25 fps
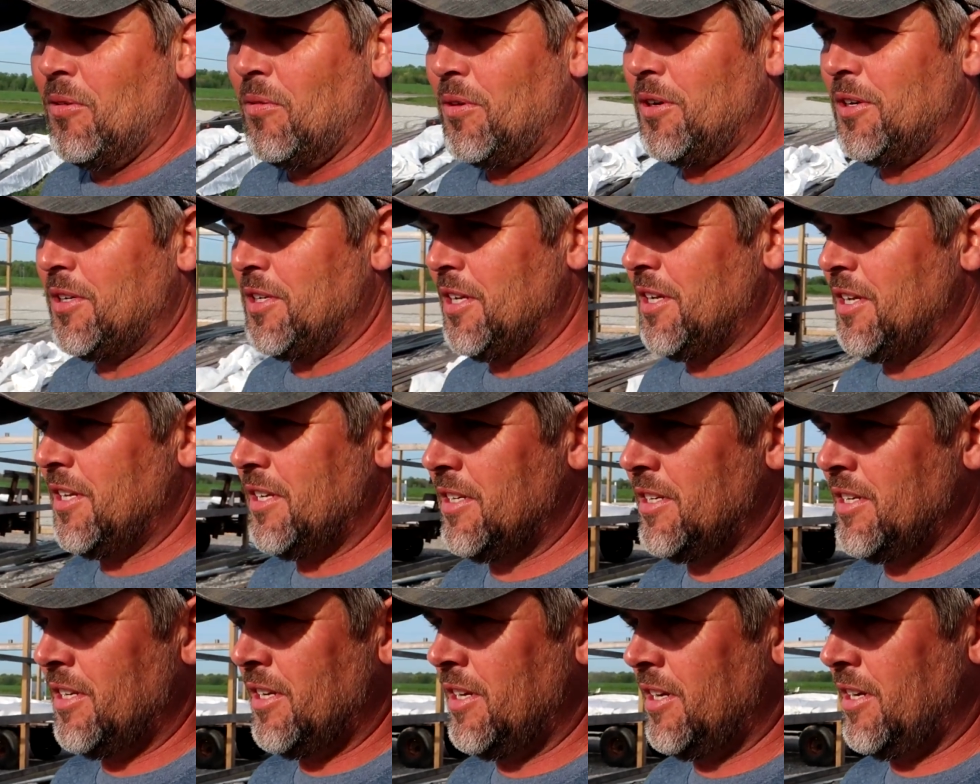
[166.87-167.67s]
We
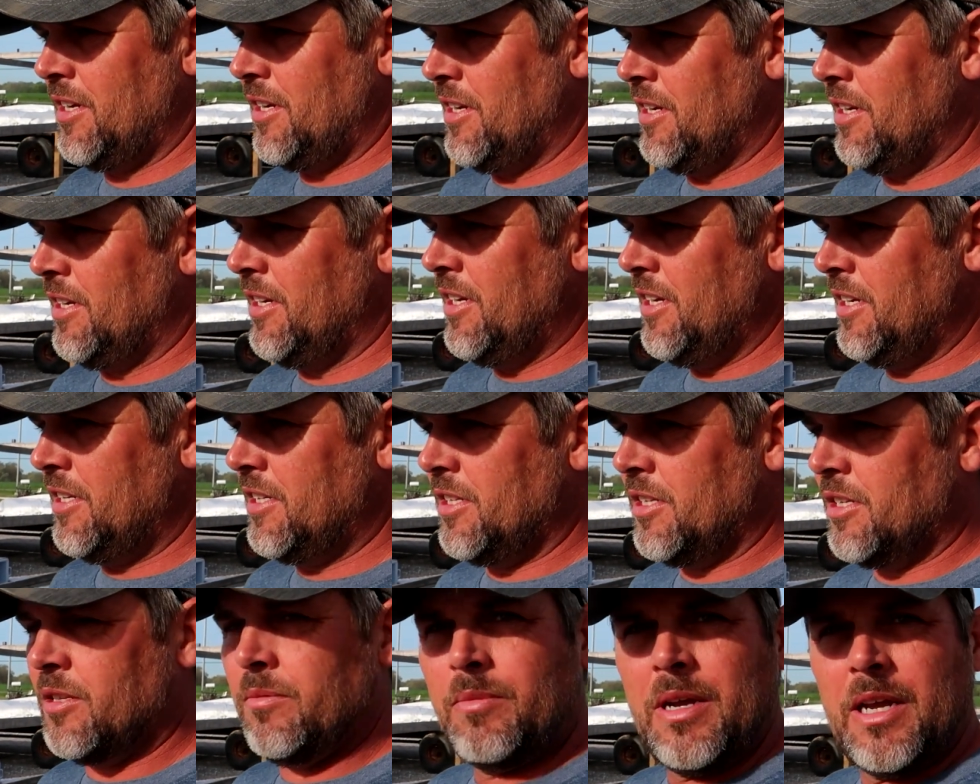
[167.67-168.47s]
did get
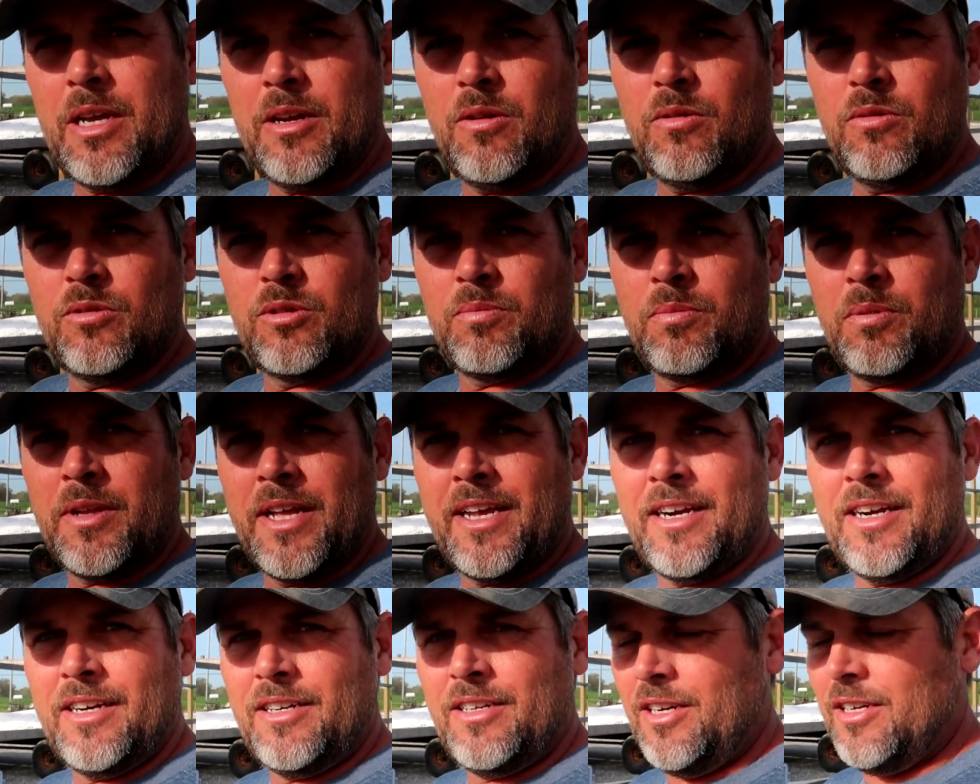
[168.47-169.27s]
the tomatoes
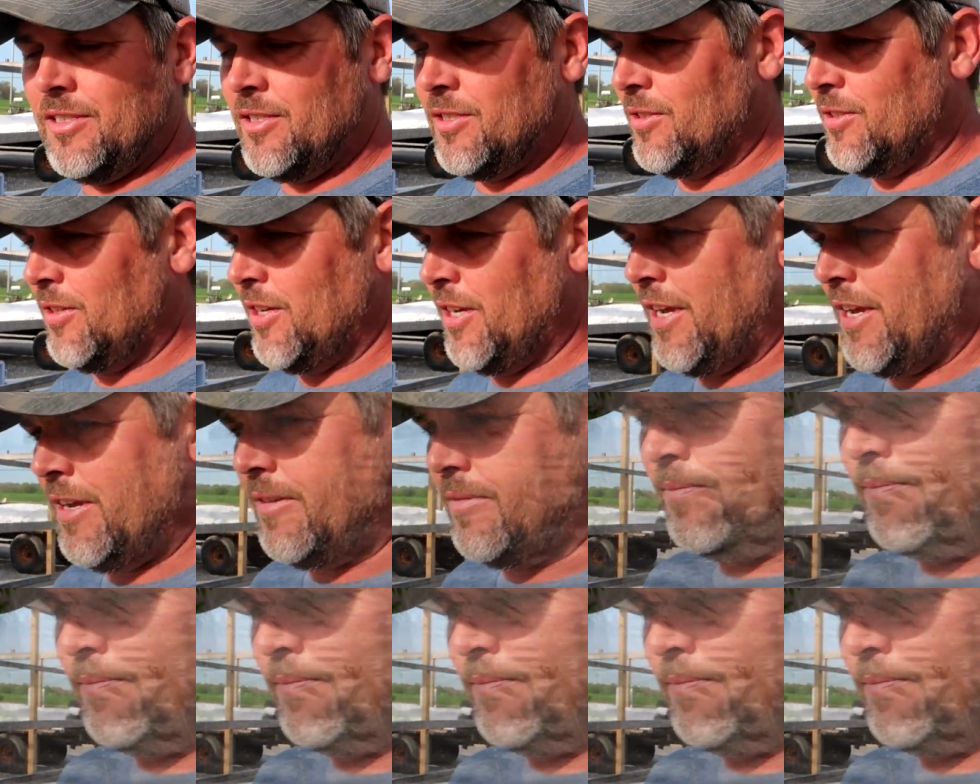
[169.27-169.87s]
planted yesterday,